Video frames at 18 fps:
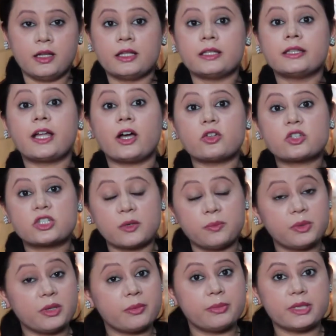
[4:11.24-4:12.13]
Now tip
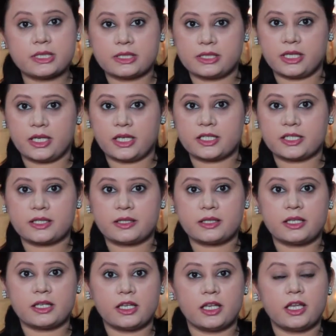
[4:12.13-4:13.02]
number 6.
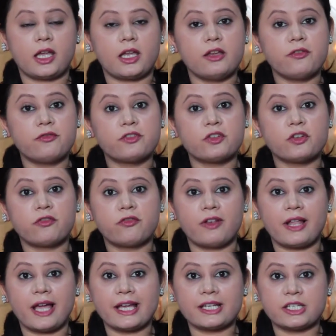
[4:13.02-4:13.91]
If your
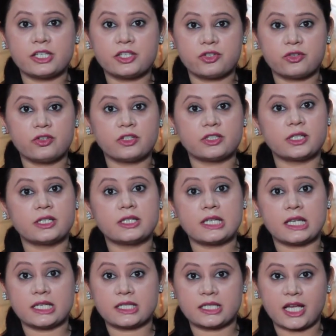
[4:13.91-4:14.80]
flight is during the
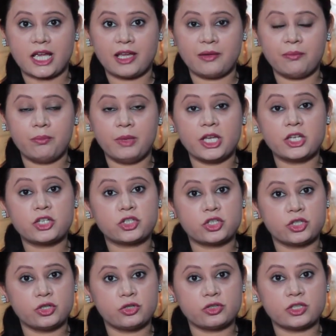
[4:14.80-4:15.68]
daytime, make
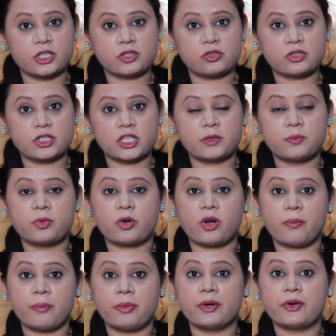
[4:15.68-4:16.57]
sure that you take
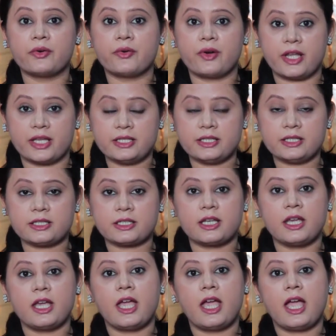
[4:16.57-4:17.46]
proper rest.
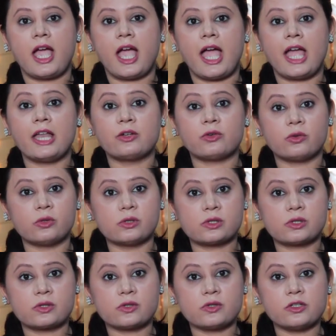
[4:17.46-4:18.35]
And
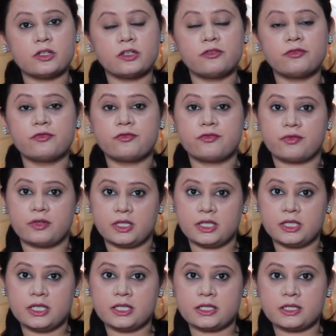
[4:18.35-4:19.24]
also, if
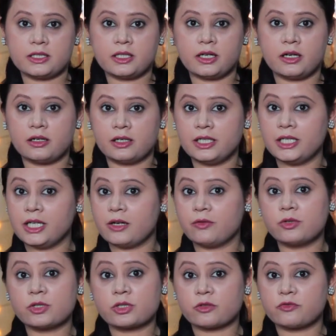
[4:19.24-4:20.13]
it is in the early
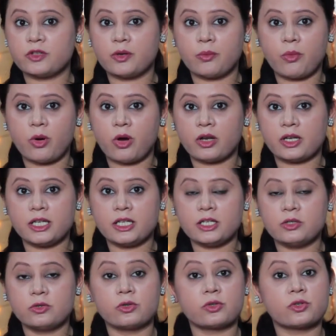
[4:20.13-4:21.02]
hours of the
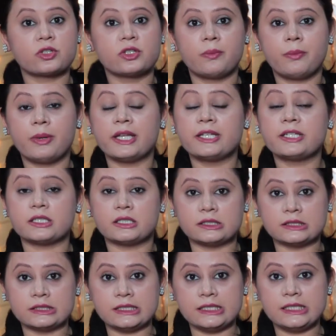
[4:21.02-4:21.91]
morning, go to the bed
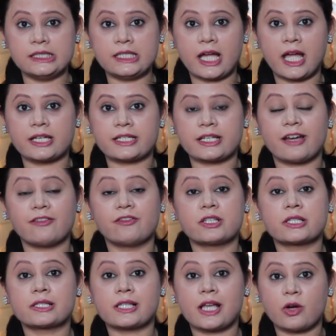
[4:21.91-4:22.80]
early and have a
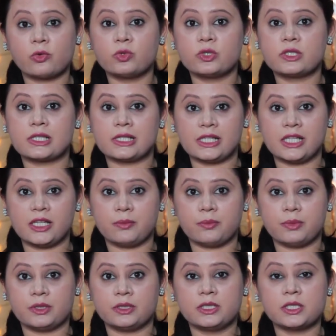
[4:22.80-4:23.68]
sound sleep.
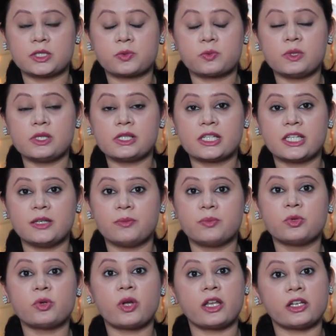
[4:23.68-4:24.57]
This will keep
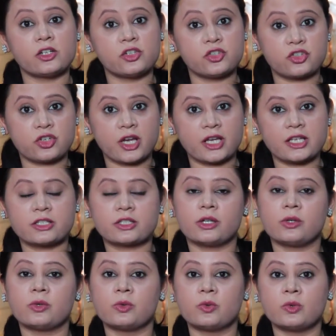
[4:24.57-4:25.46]
you energized
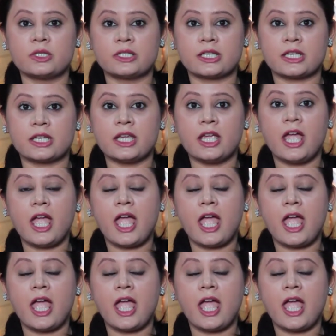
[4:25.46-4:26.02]
the whole day